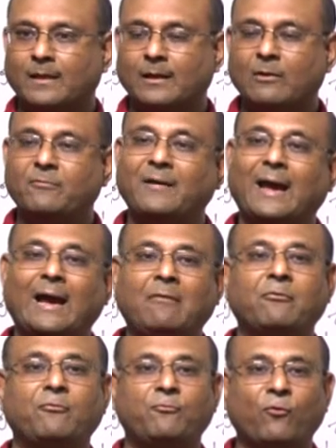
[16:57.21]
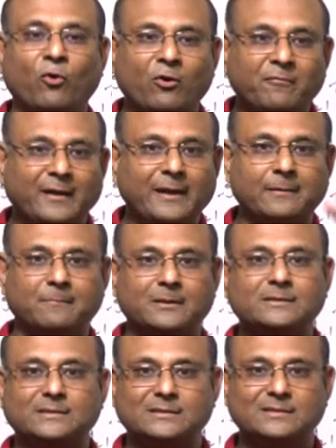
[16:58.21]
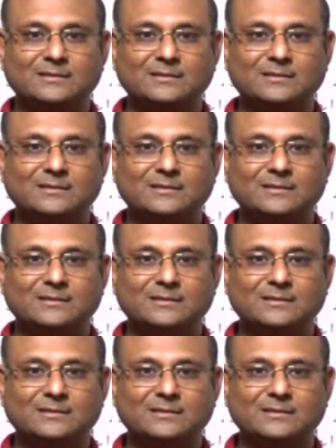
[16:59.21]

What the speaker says: Now if I have 4 variables,